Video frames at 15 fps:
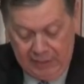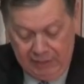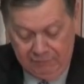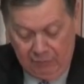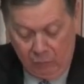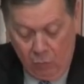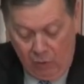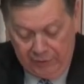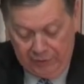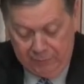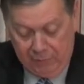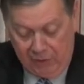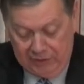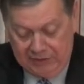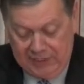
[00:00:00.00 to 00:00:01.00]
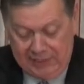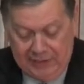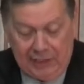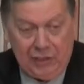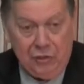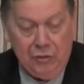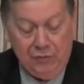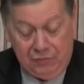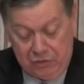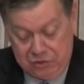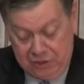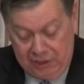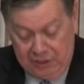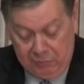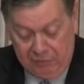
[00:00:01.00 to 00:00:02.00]
From Kwantlen Polytechnic
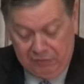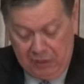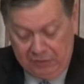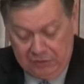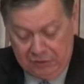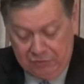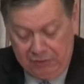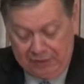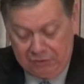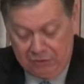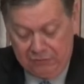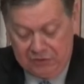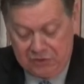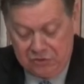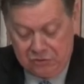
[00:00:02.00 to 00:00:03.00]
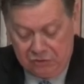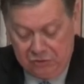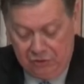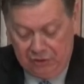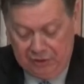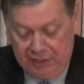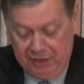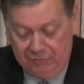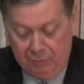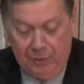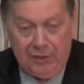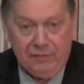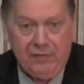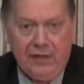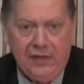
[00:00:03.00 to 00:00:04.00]
University, we've got the Director of External and
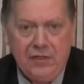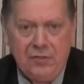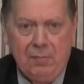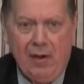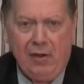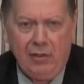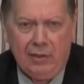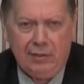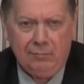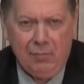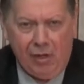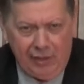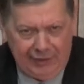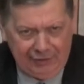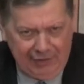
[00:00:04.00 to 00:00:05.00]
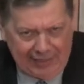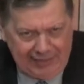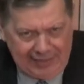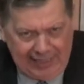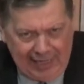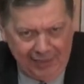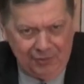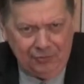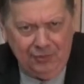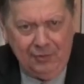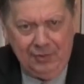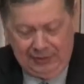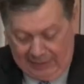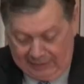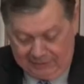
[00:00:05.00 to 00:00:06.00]
Government Affairs, Marlene Graziano.
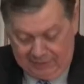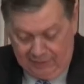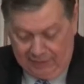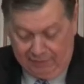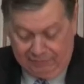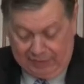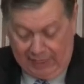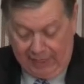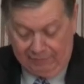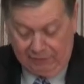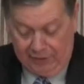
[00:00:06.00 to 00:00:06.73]
Love to have